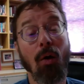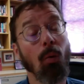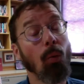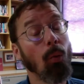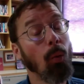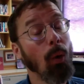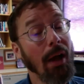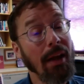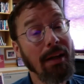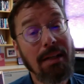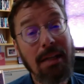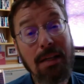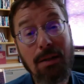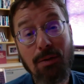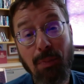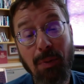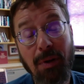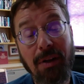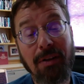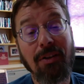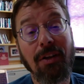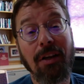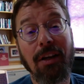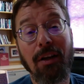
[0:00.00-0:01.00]
Wendy's
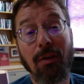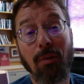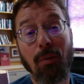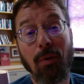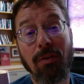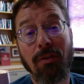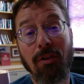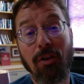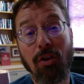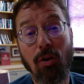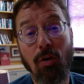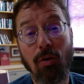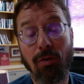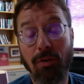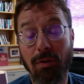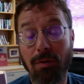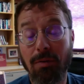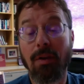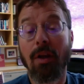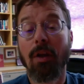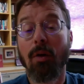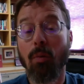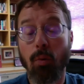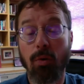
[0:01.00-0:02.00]
pitching in with the youth,
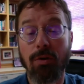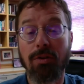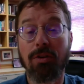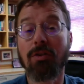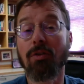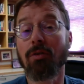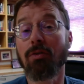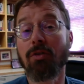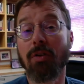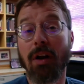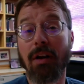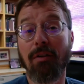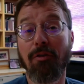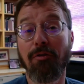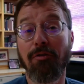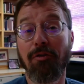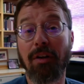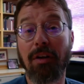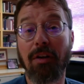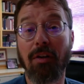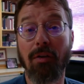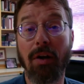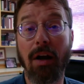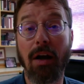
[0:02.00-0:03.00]
and we're still trying to
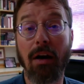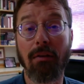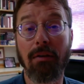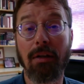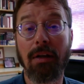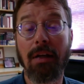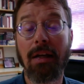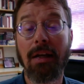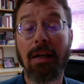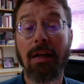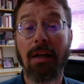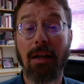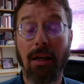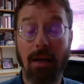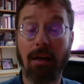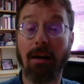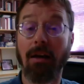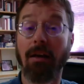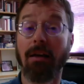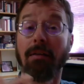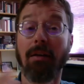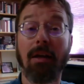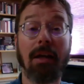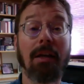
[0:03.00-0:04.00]
figure out
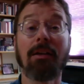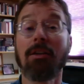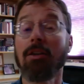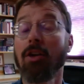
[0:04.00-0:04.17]
a